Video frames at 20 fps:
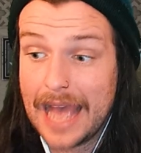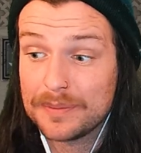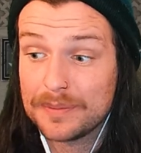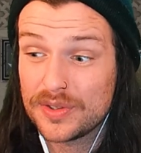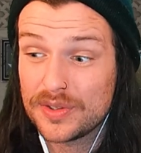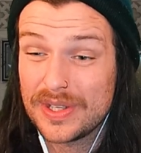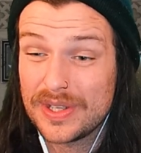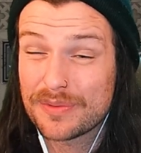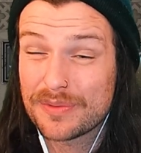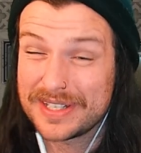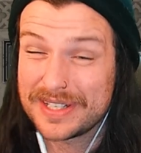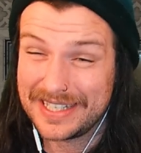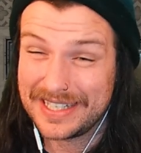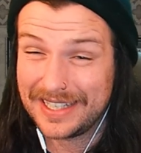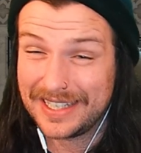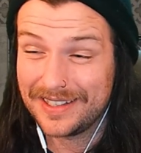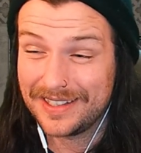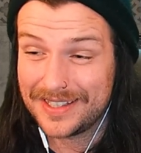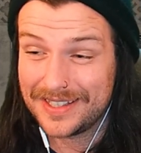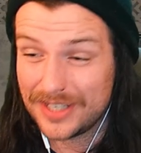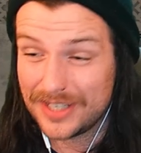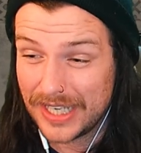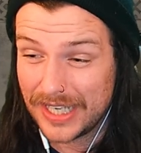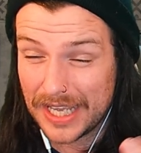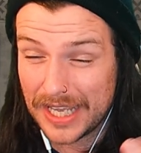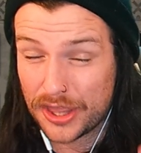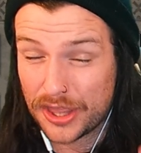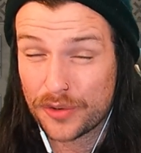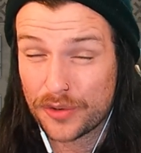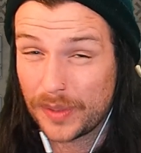absolutely ridiculous. You can
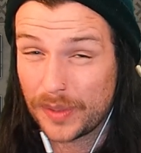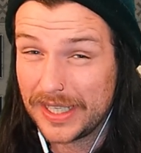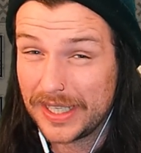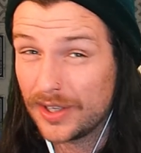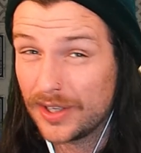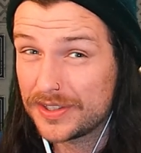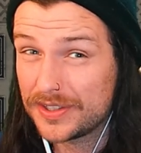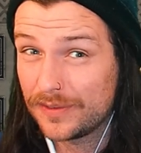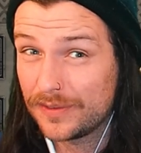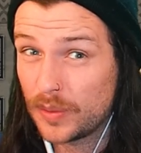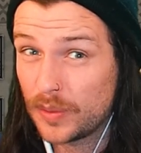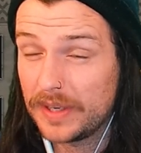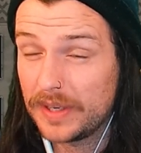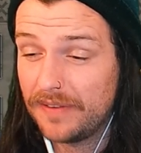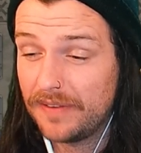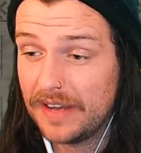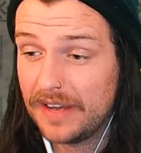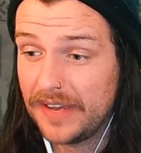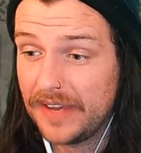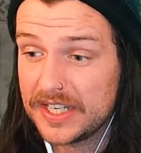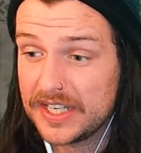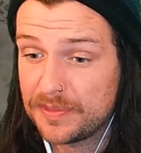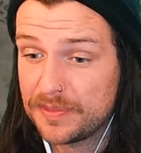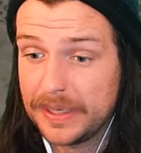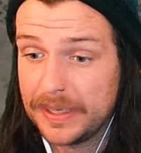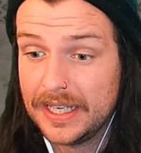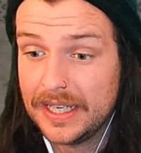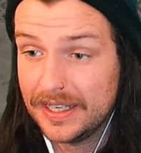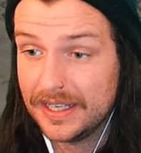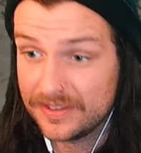get 3 lots of 25
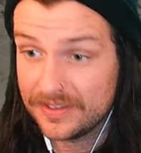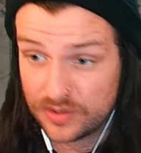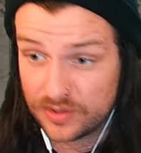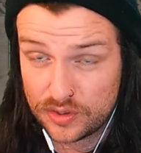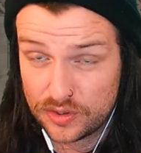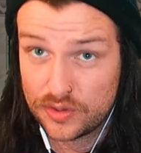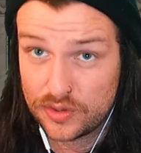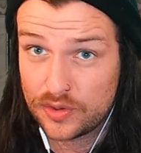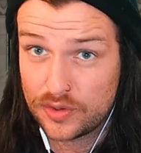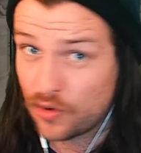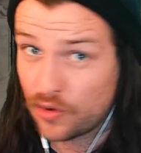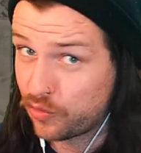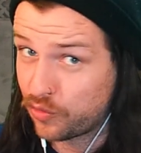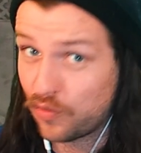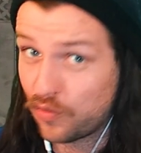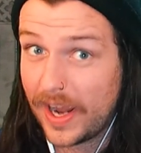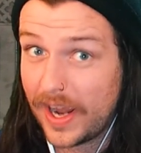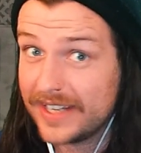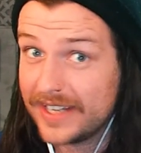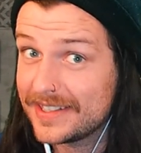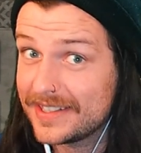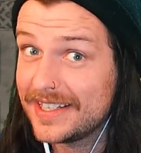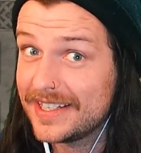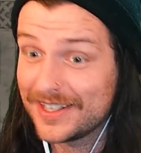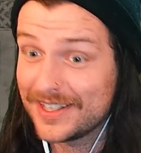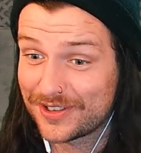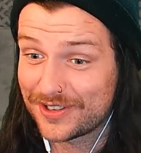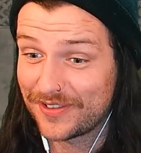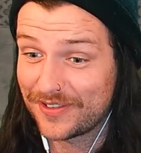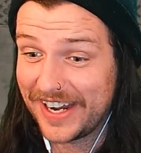HP is crazy
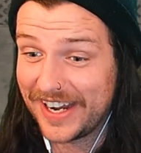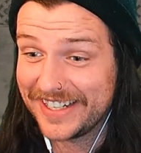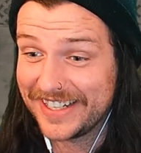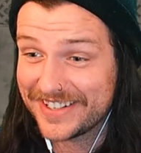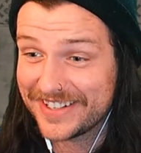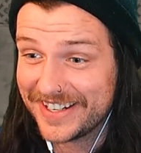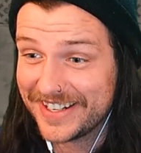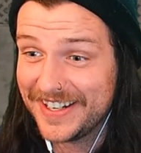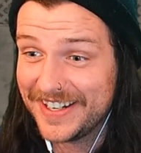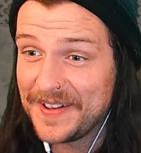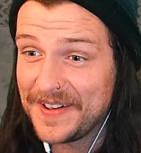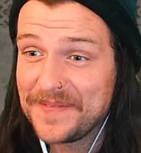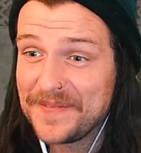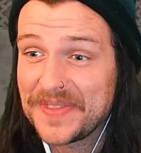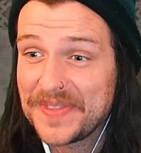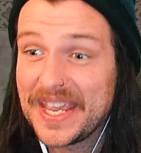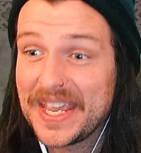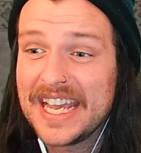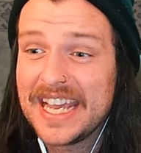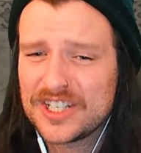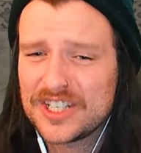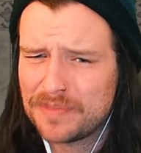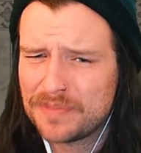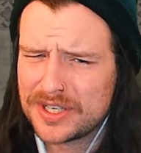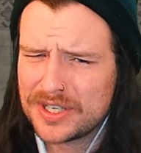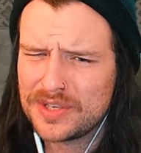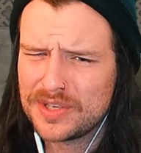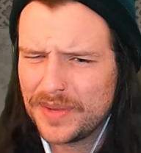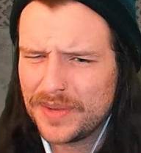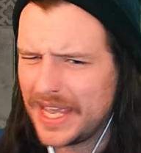as a ranger,
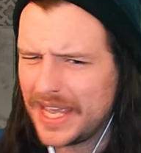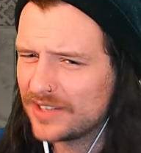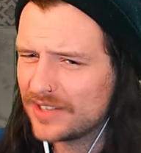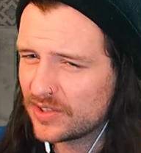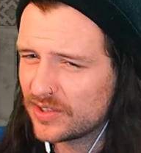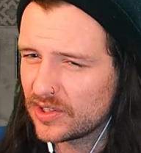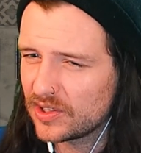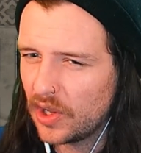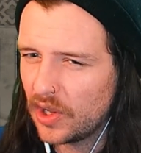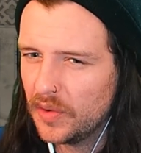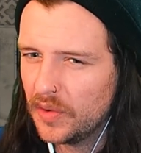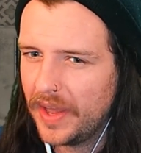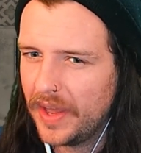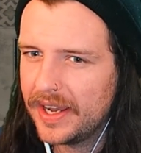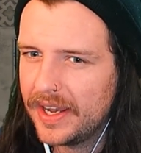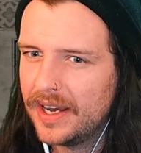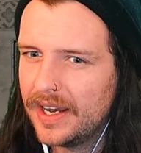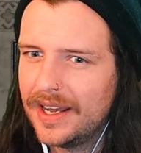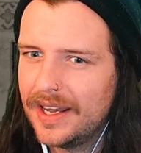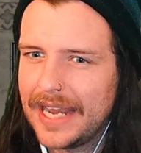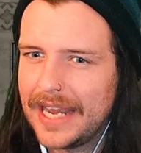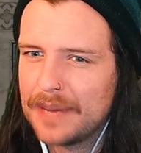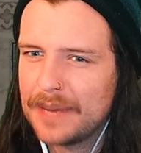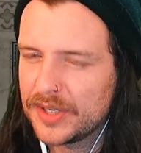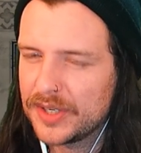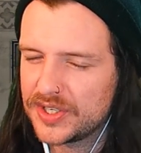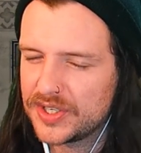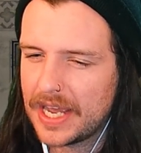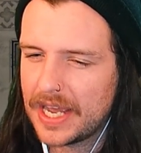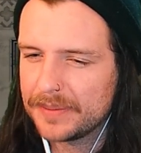especially with how slow they are and how
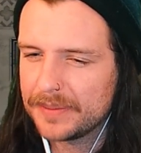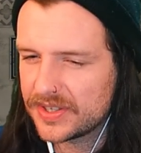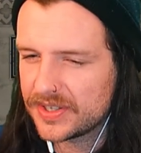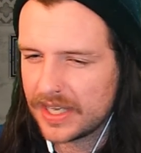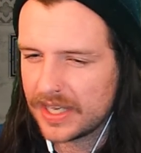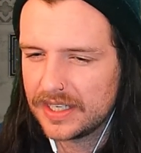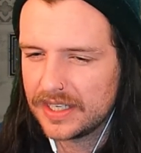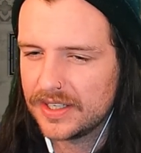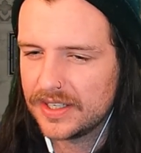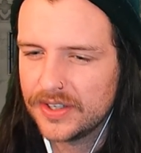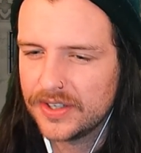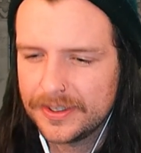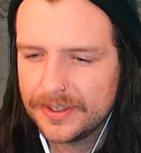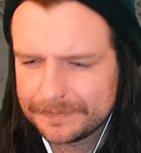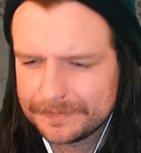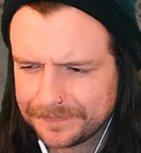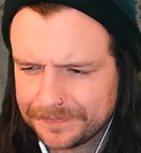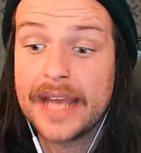much damage they can do.